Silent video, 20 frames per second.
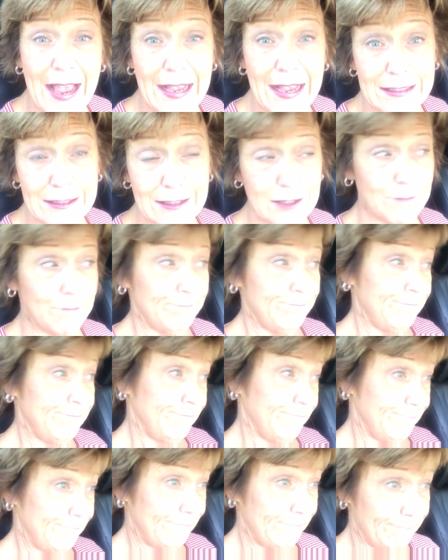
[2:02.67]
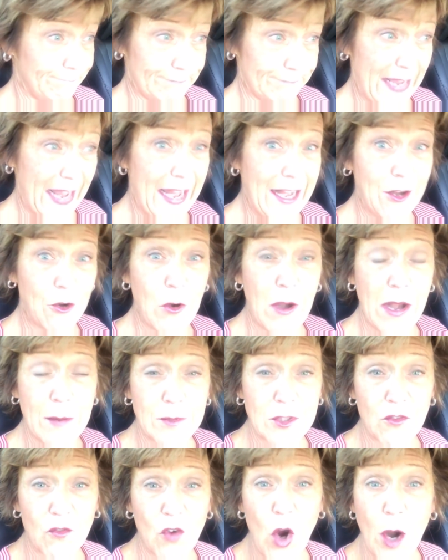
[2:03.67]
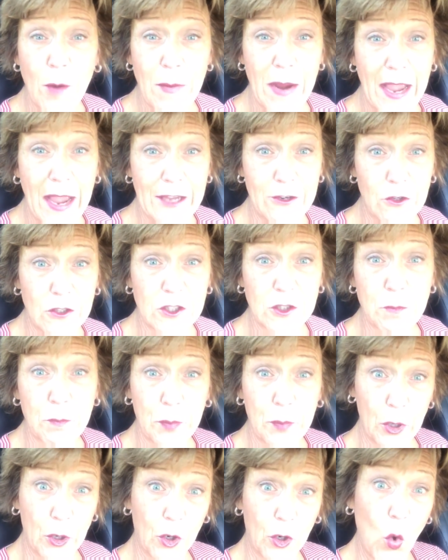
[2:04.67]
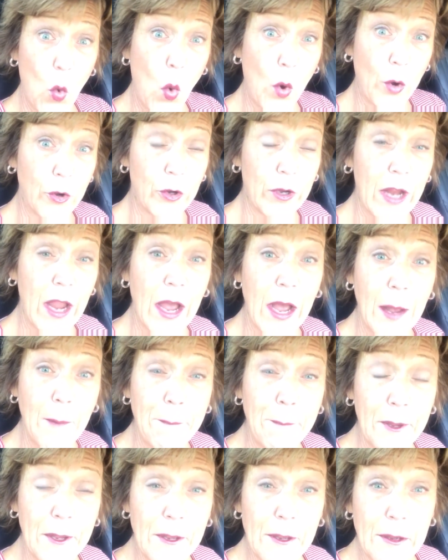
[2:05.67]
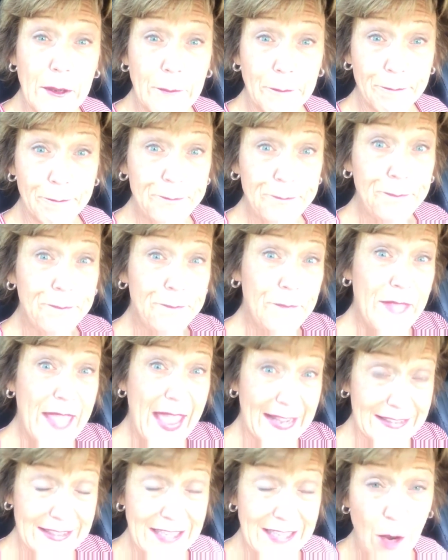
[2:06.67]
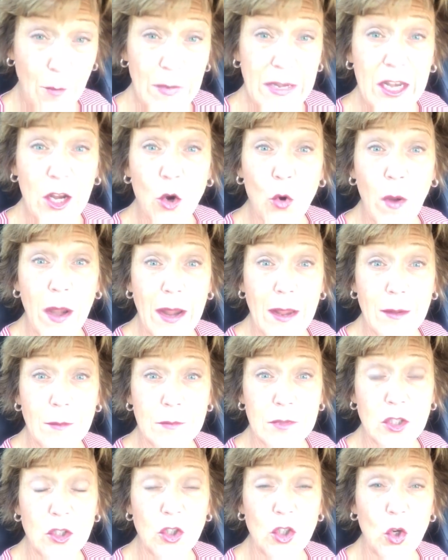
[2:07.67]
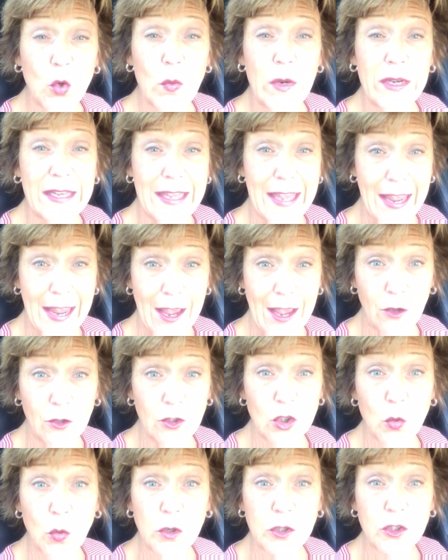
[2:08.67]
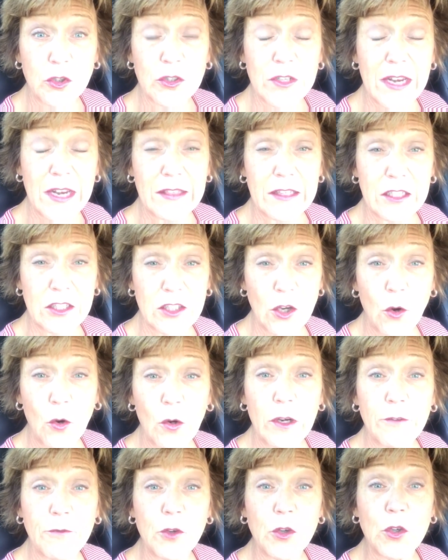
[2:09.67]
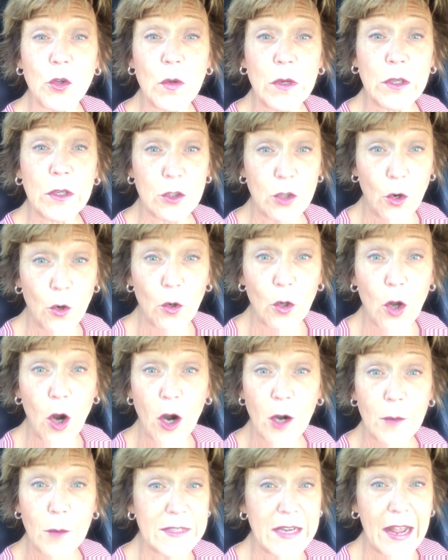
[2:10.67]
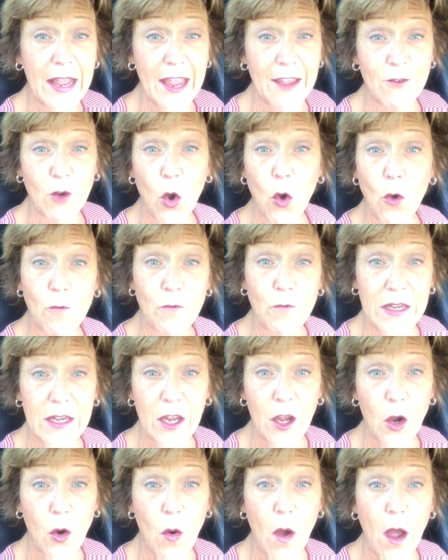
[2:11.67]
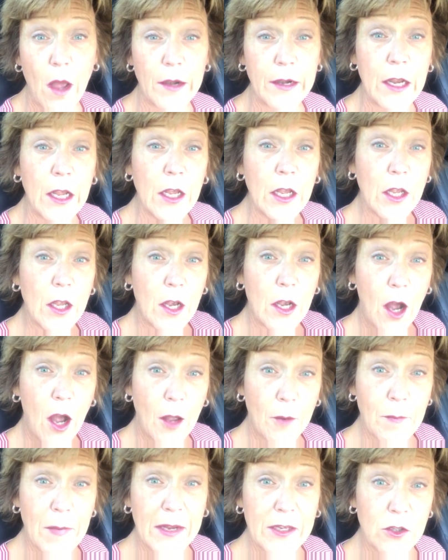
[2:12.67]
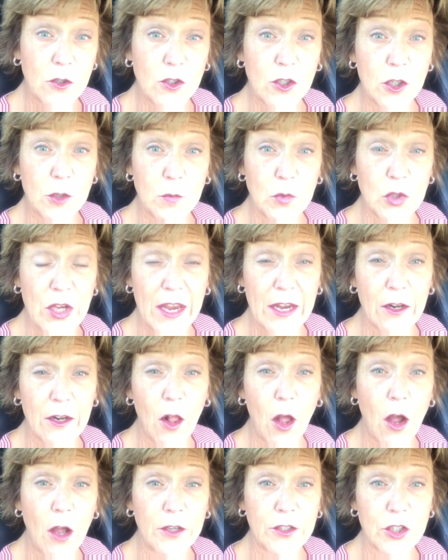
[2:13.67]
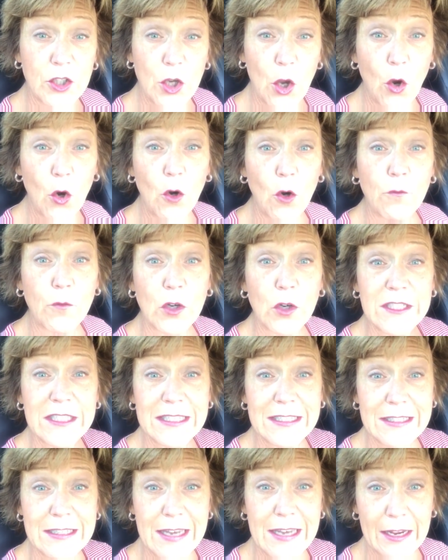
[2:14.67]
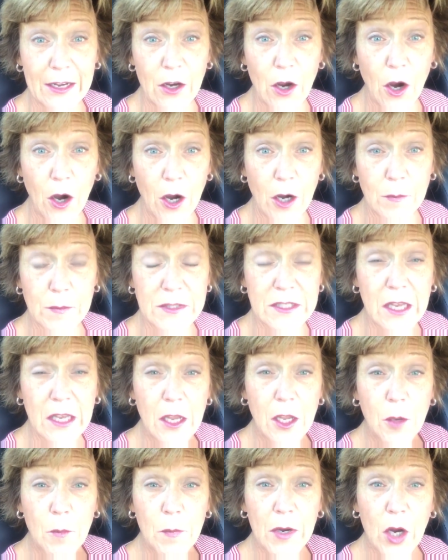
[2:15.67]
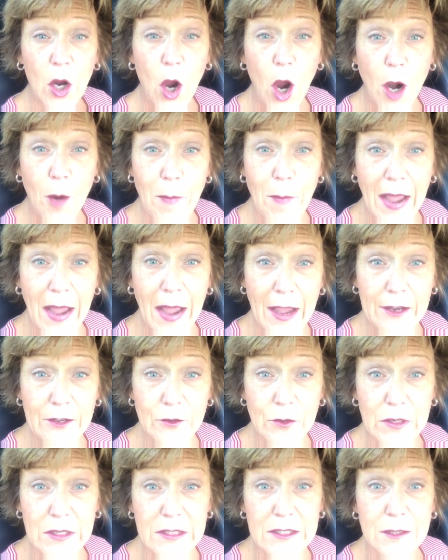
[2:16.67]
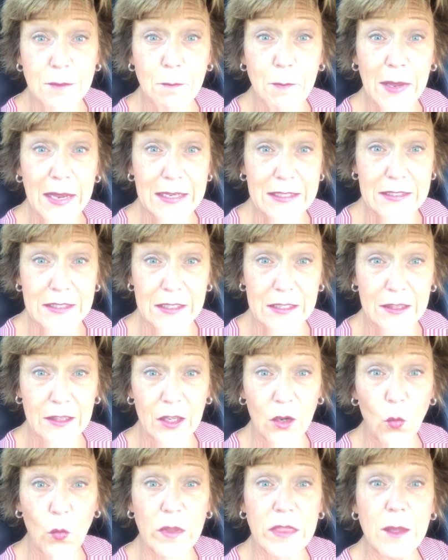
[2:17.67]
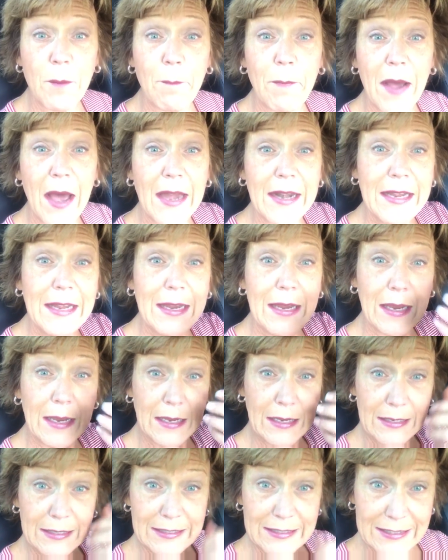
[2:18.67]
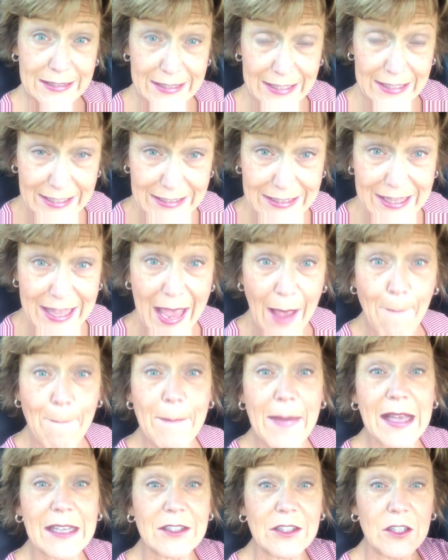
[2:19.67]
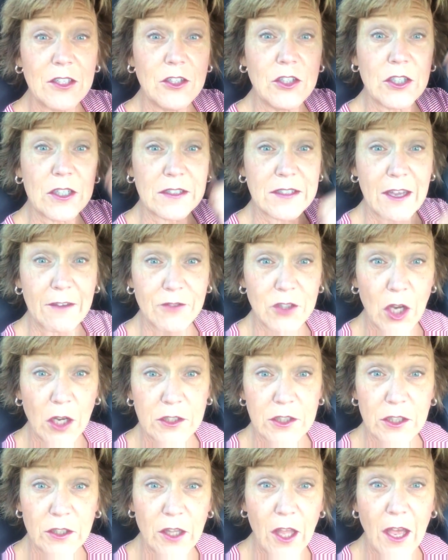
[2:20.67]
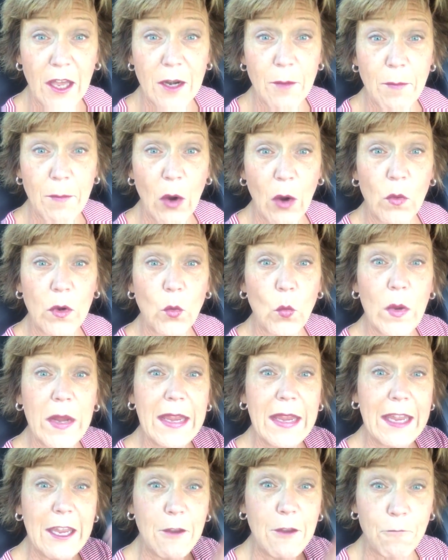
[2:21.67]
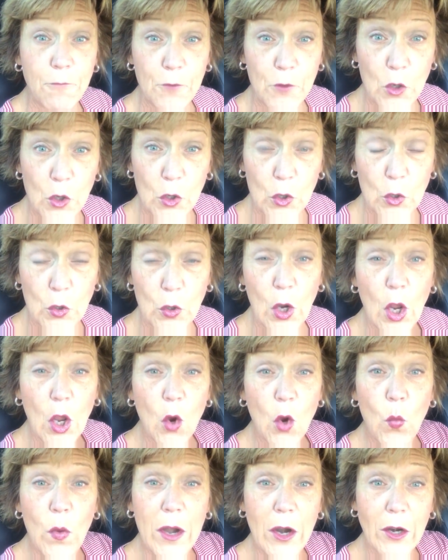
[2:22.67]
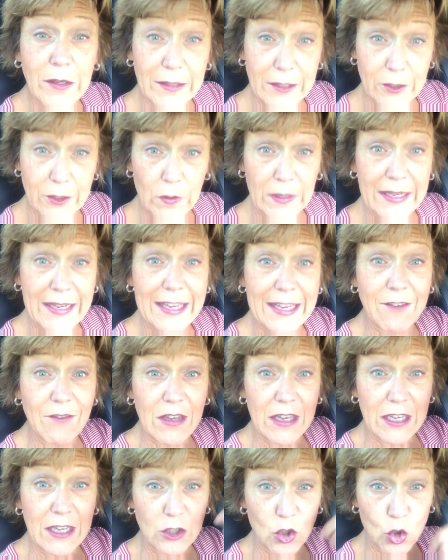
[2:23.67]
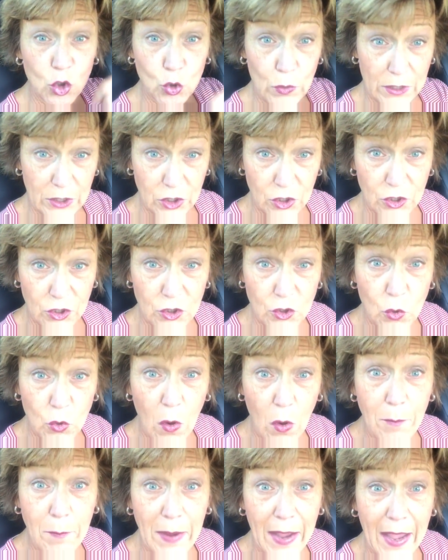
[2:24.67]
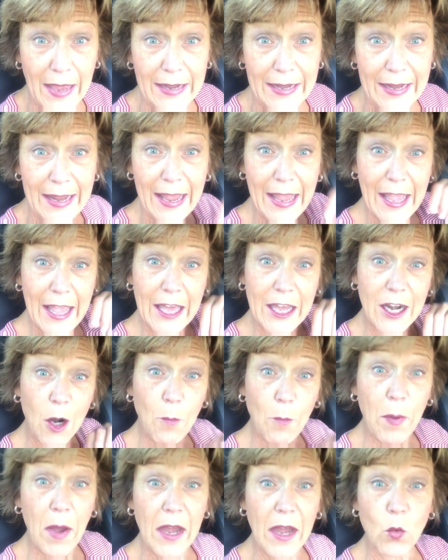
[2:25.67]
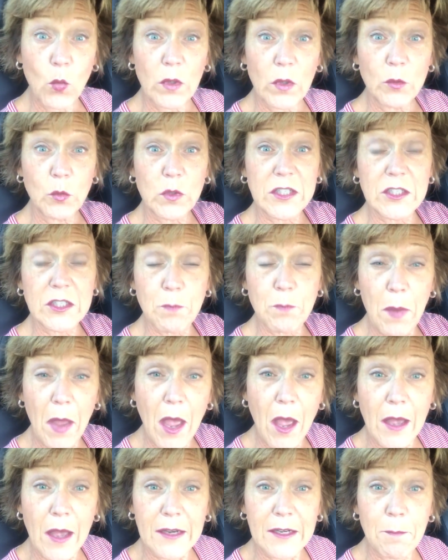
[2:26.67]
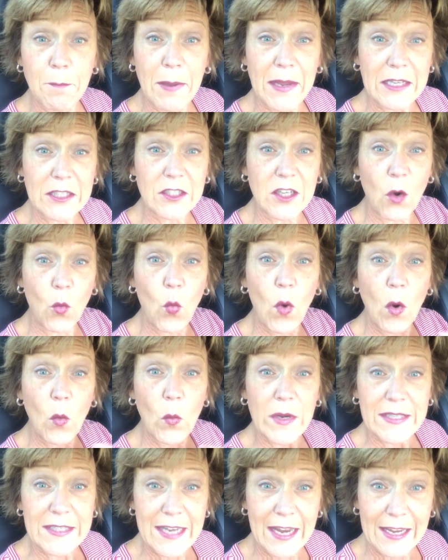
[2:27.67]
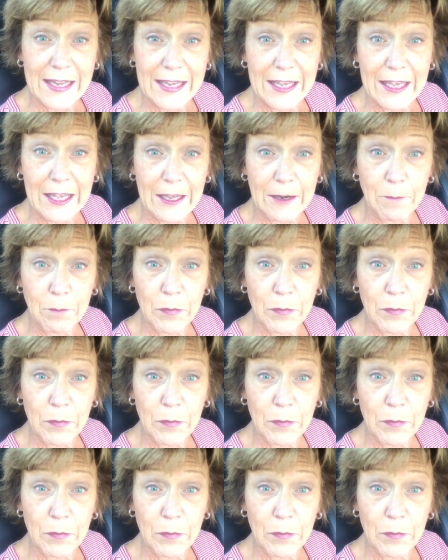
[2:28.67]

it has 8 grams of carbohydrates per quarter cup, that's how many grams you would count towards your daily total if you're doing total carbs. And I have a whole video on my YouTube channel on total versus net carbs. But carbohydrates, basically, when the body sees that message, because I've talked a lot about when we eat food, we are literally giving instructions to our body, and our body will respond based on what we take in.